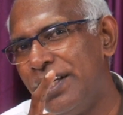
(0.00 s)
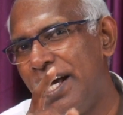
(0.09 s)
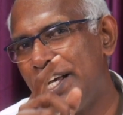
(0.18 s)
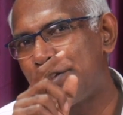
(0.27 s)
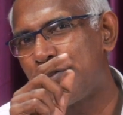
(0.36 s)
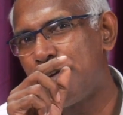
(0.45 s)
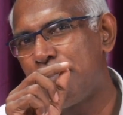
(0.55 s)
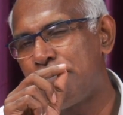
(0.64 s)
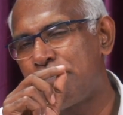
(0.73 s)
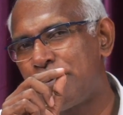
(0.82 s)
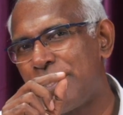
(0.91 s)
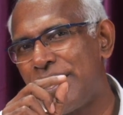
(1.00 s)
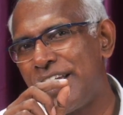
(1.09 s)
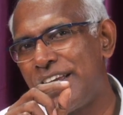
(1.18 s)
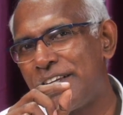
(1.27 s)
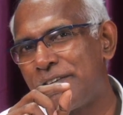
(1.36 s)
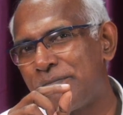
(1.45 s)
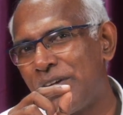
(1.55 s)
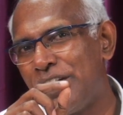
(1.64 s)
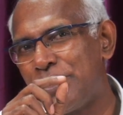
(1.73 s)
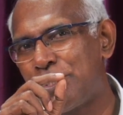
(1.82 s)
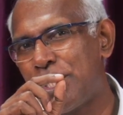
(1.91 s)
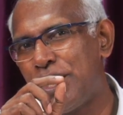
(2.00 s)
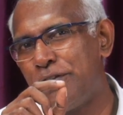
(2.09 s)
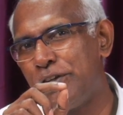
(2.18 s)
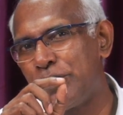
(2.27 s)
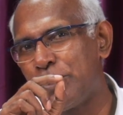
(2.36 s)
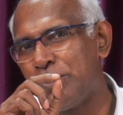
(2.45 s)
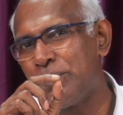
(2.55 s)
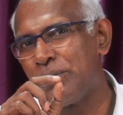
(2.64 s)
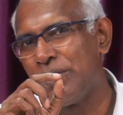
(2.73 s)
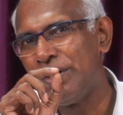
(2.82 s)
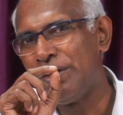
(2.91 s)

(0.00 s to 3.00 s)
As we were praying, I shared with you,